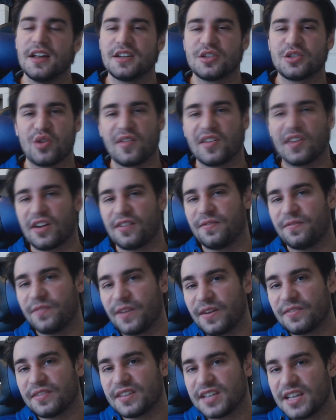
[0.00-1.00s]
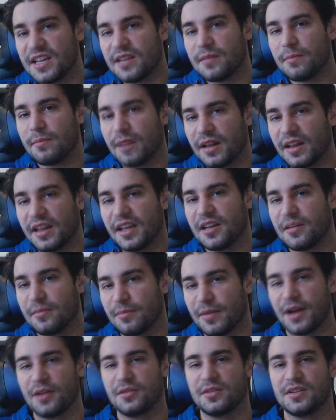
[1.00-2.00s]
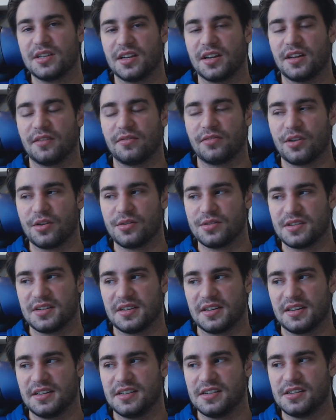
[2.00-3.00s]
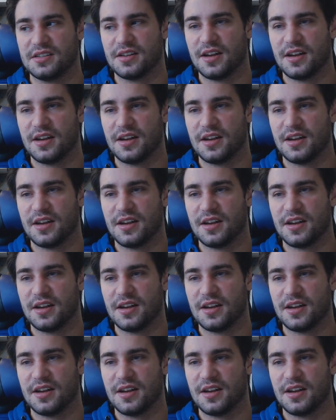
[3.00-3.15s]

So having a 15 million bounty frozen is